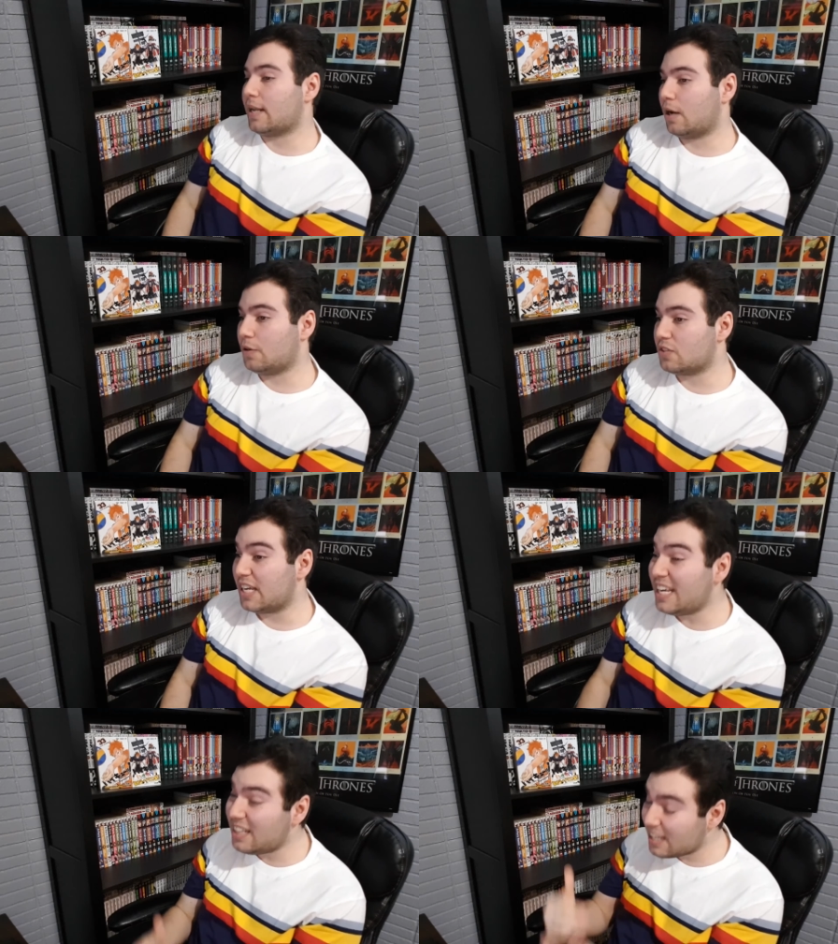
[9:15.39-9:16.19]
How he was,
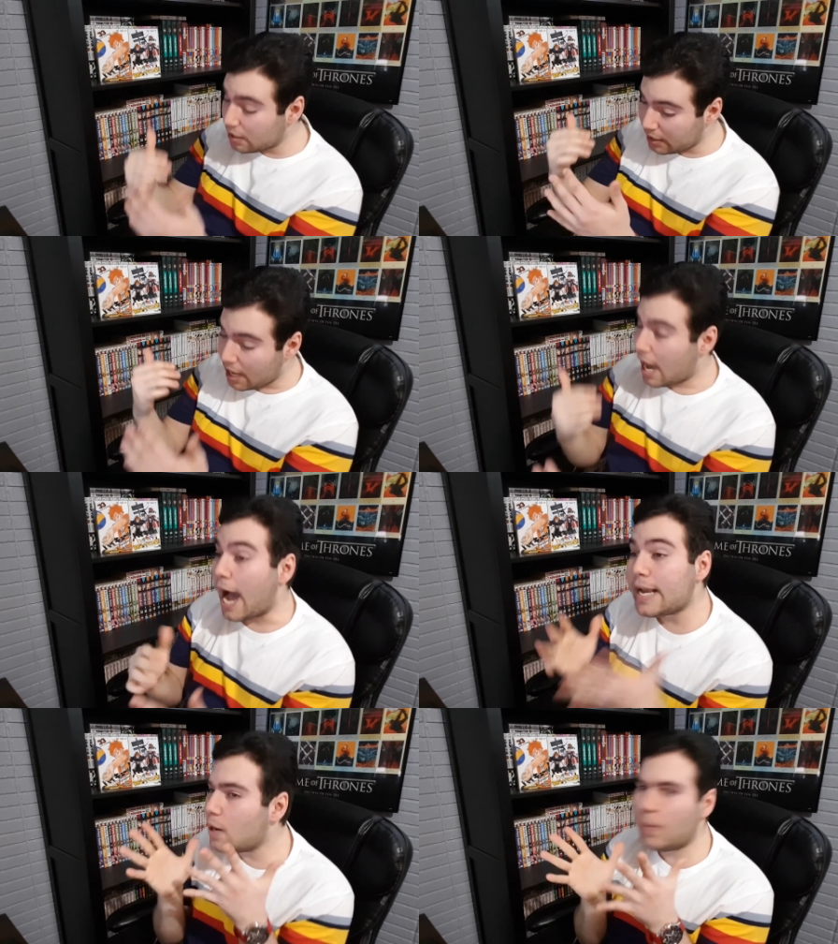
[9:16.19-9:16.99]
he literally,
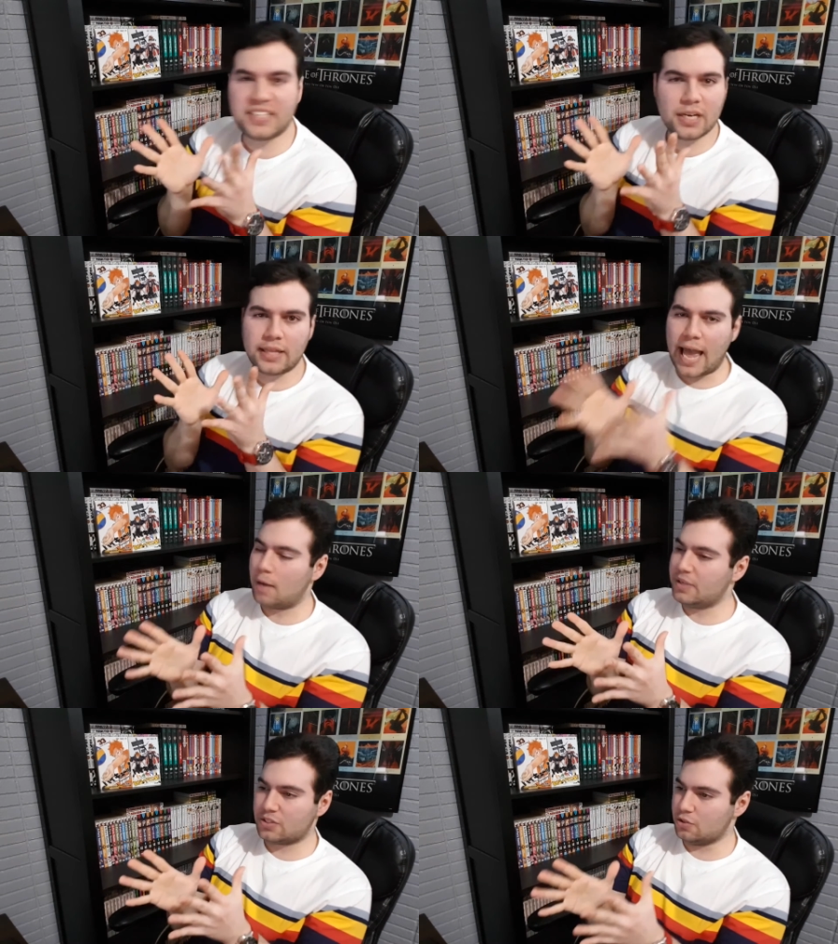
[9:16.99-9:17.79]
I can't wait to see how the
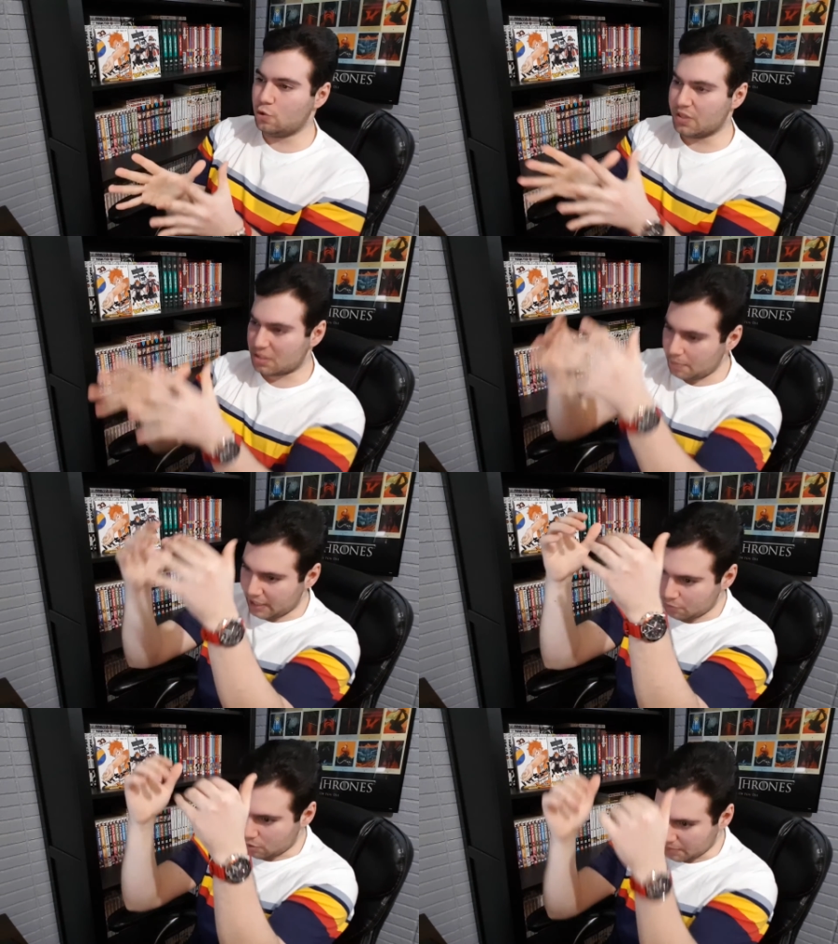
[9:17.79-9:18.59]
anime is gonna do it. It's gonna be
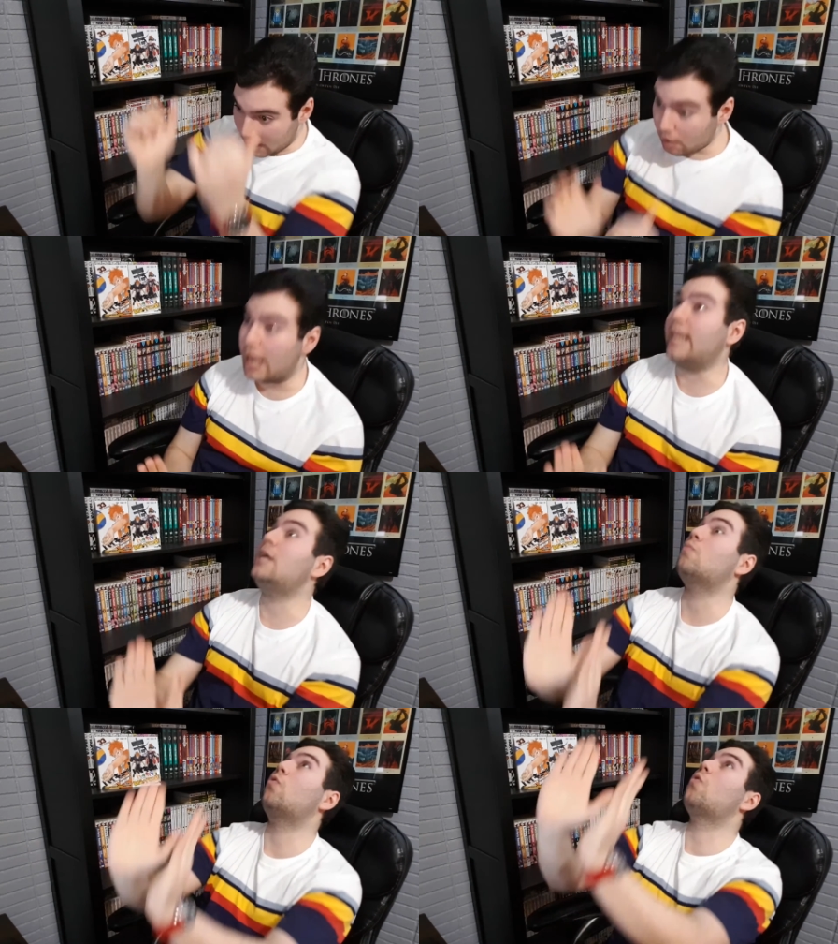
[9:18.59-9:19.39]
him coming down and
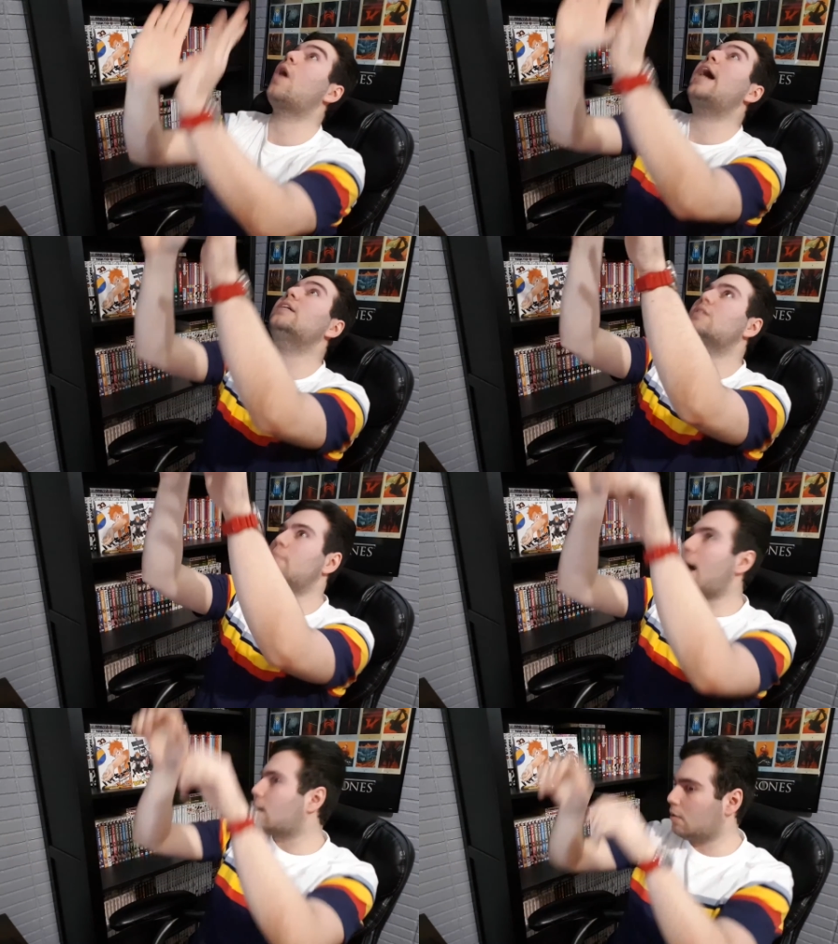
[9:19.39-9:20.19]
then rising
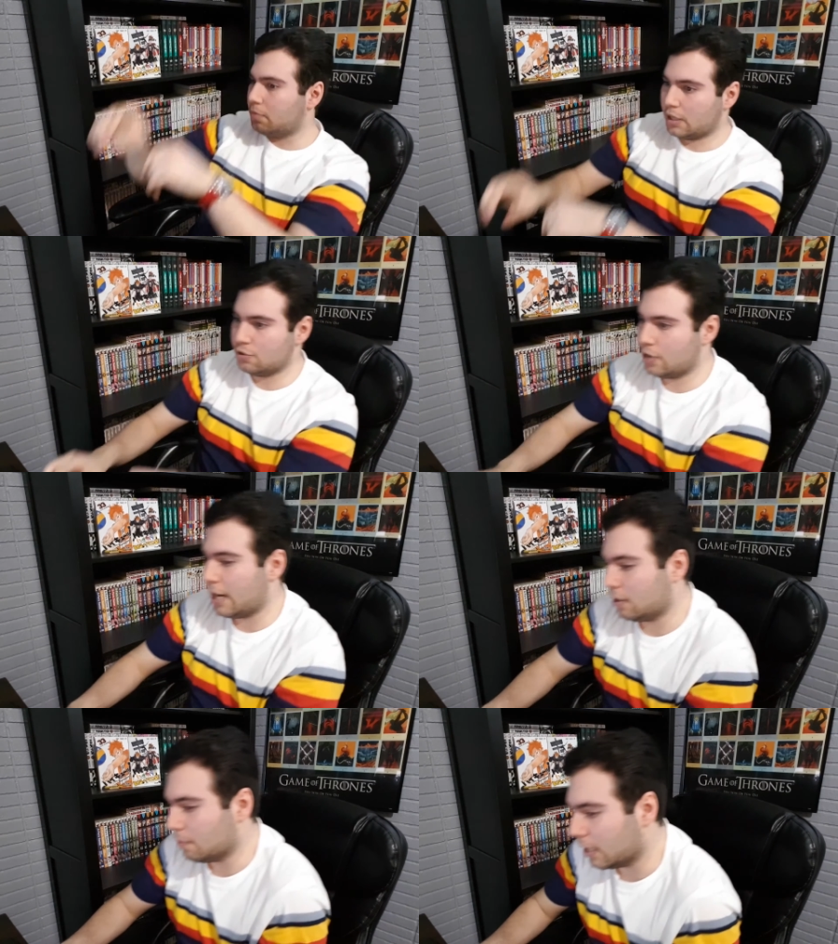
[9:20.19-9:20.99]
back up like a
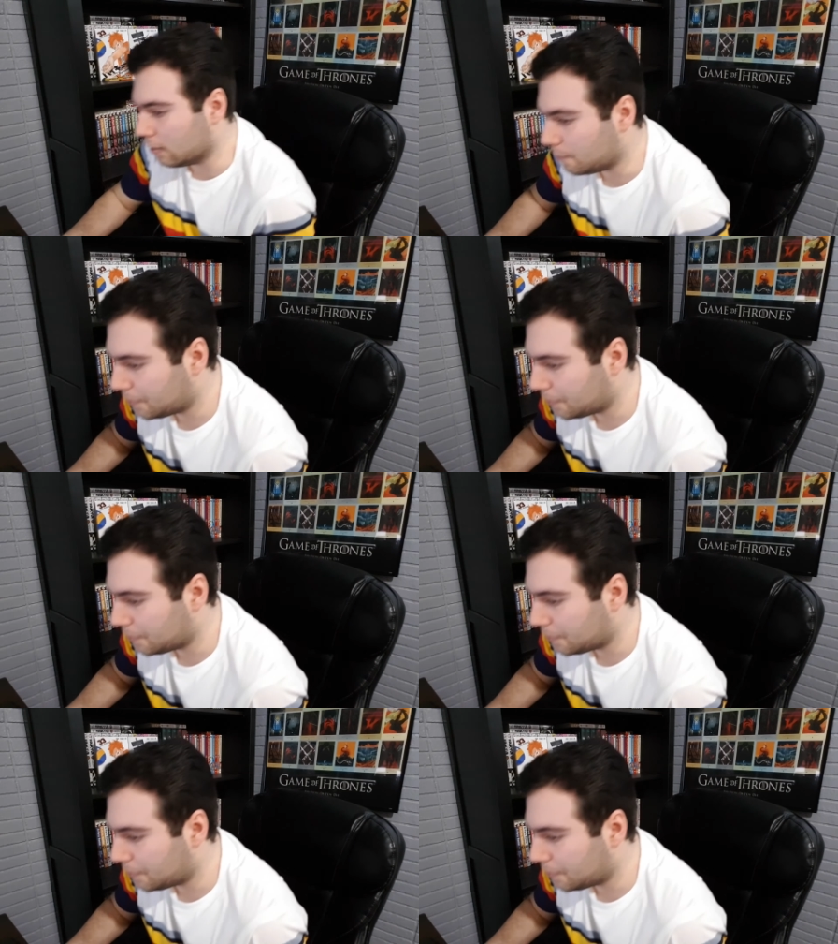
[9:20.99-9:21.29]
dragon, man.